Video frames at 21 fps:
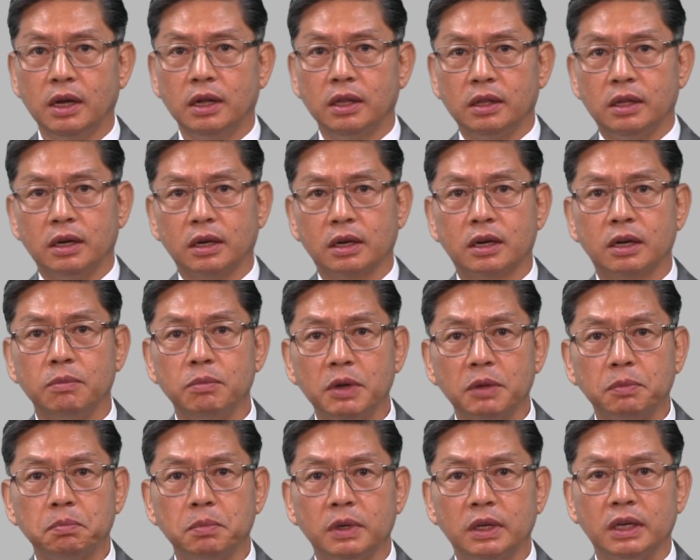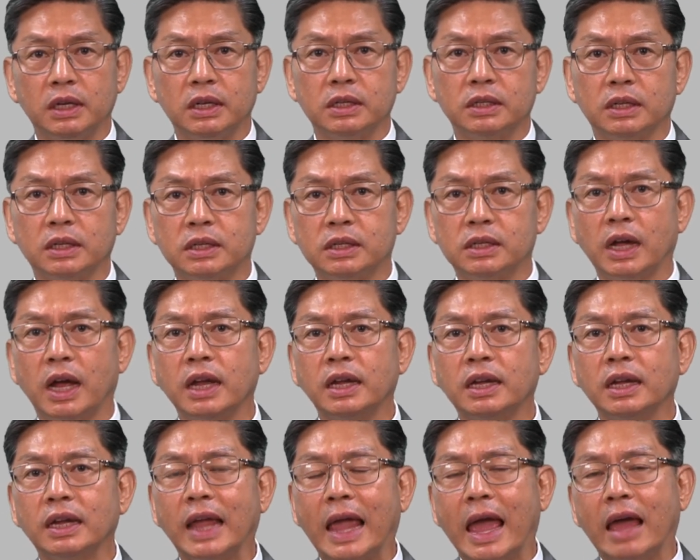The commitment is a
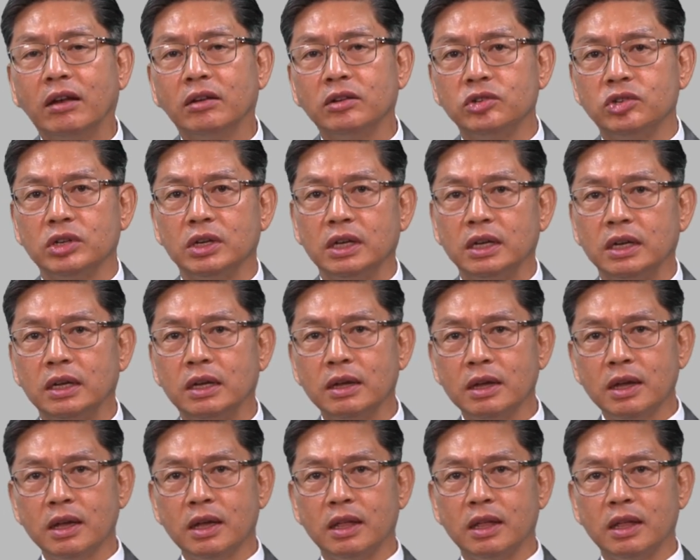psychic energy